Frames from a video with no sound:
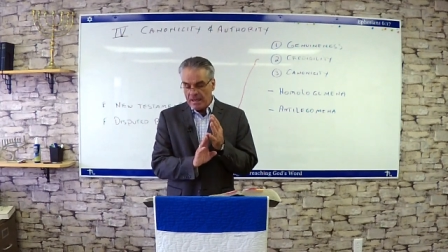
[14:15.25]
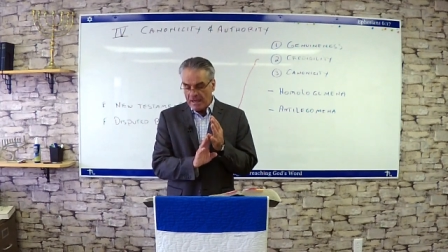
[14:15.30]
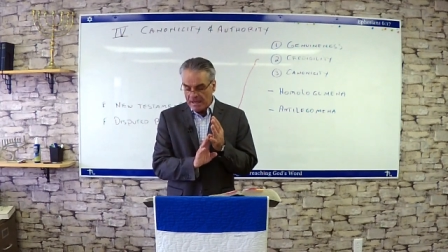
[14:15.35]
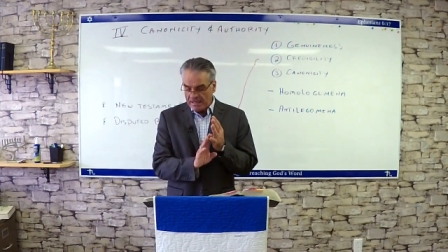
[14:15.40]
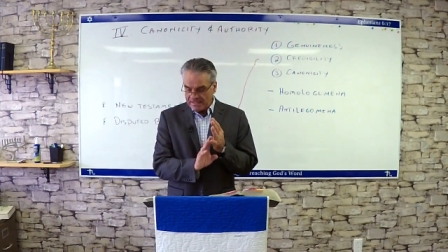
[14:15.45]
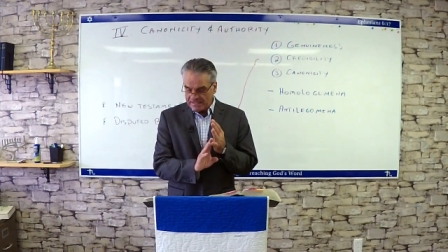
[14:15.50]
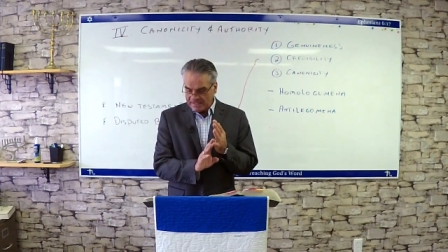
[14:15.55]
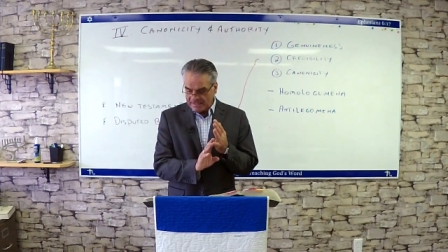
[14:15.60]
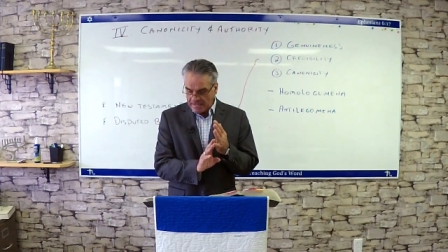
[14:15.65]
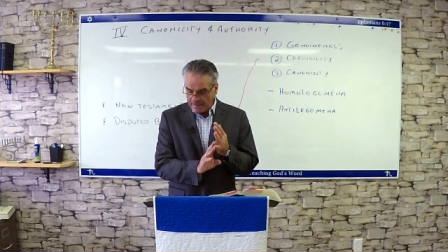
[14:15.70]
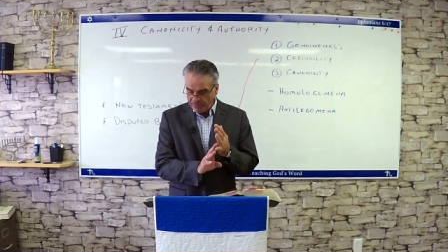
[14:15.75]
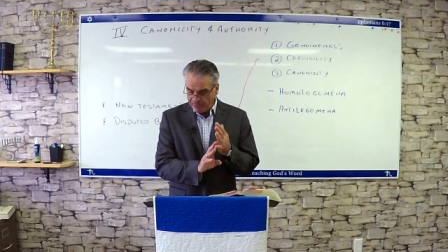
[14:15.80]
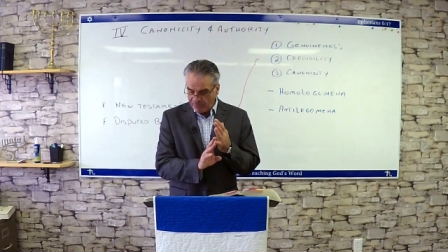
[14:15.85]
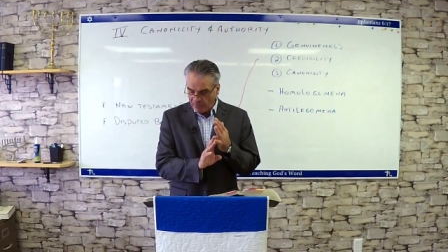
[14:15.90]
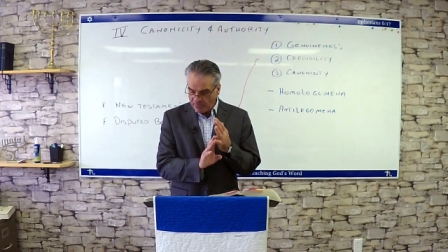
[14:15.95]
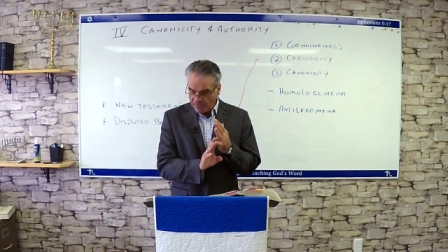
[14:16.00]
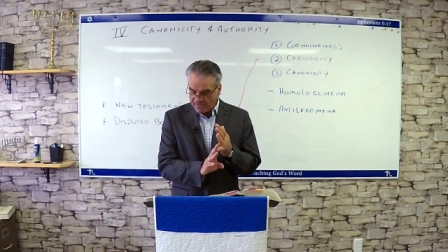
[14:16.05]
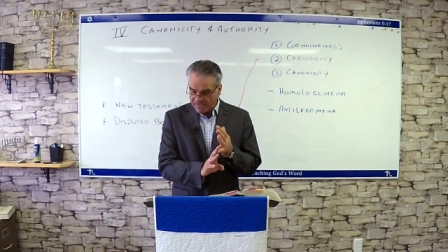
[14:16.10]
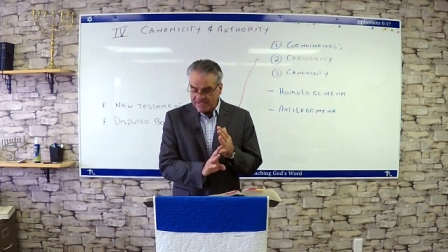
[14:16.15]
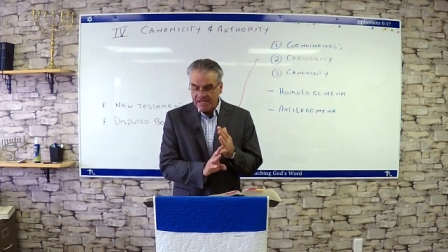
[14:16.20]
except
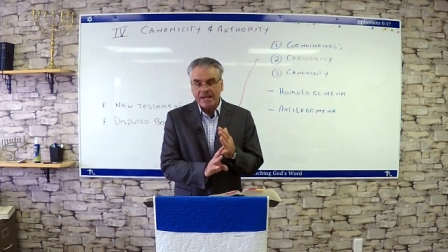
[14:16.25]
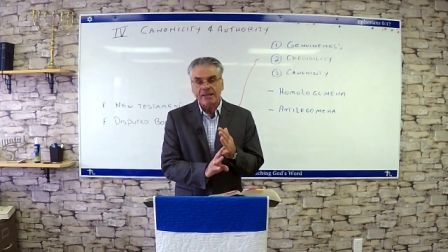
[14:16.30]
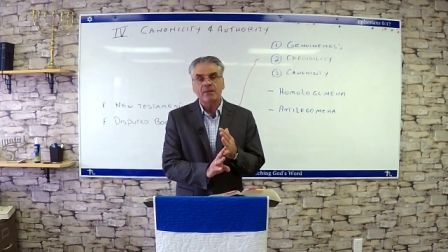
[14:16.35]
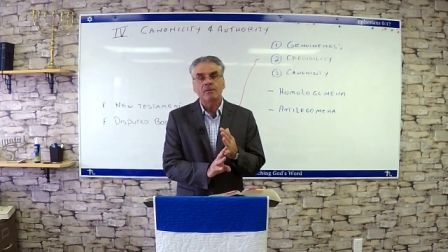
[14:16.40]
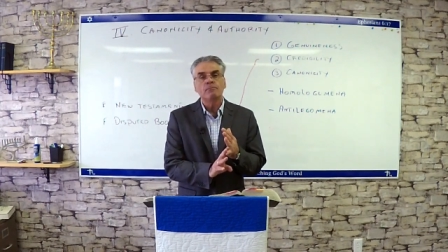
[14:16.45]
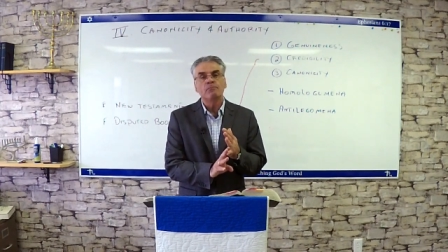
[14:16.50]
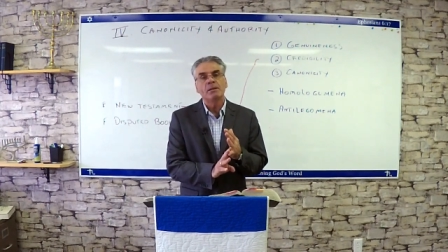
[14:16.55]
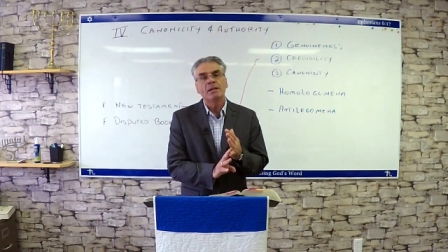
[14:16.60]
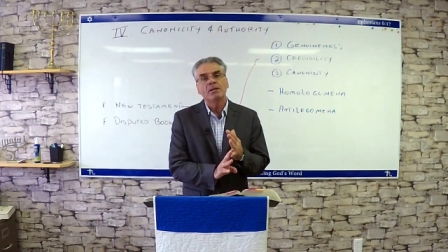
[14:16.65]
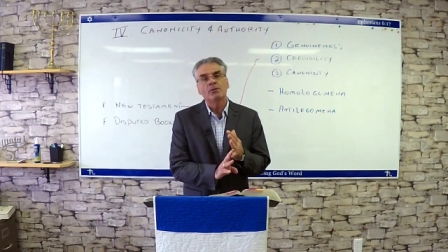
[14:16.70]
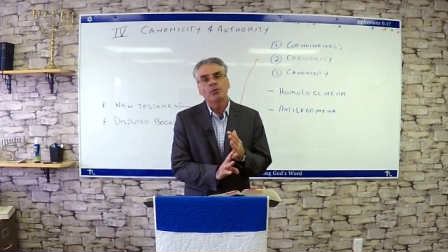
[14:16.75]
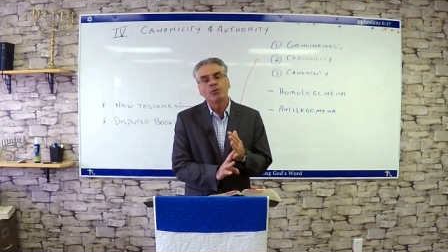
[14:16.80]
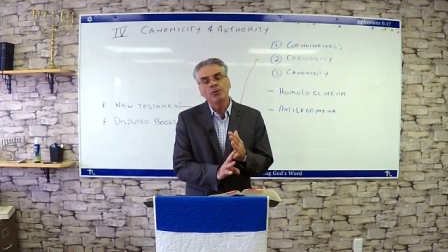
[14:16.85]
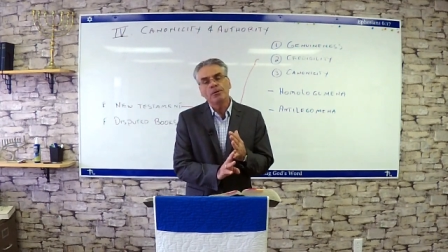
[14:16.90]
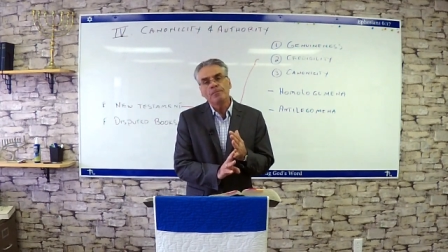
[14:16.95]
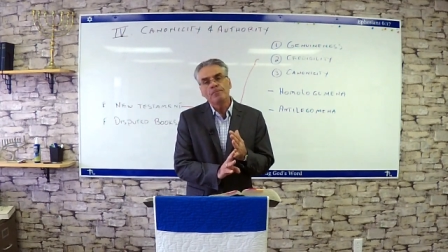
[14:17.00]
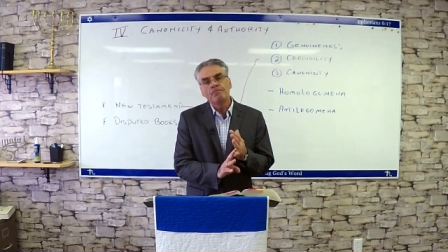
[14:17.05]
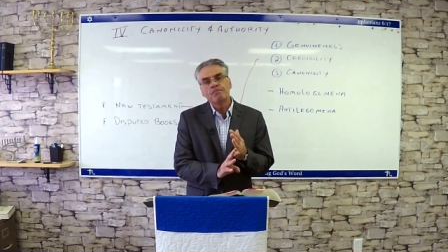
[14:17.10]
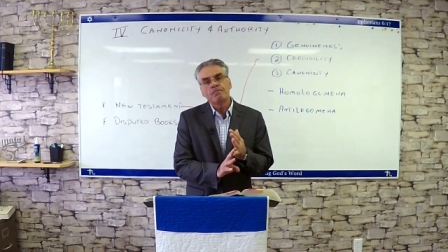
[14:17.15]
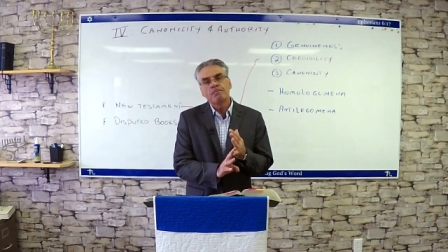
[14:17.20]
from 2
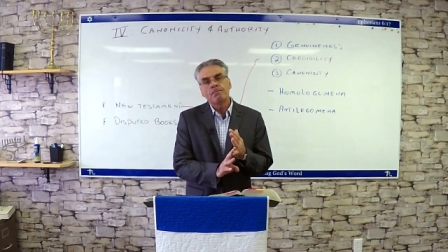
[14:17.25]
Peter,